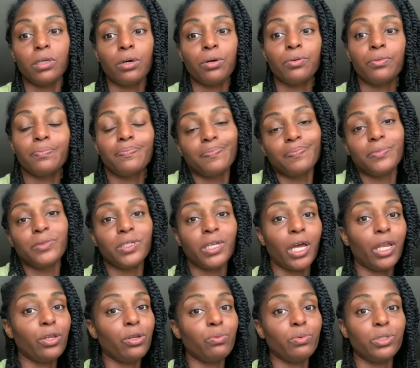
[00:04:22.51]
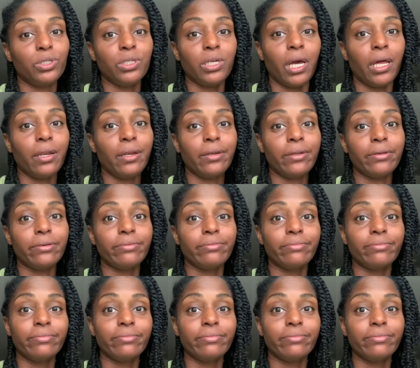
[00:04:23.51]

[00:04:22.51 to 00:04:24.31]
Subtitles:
you gotta do what you gotta do.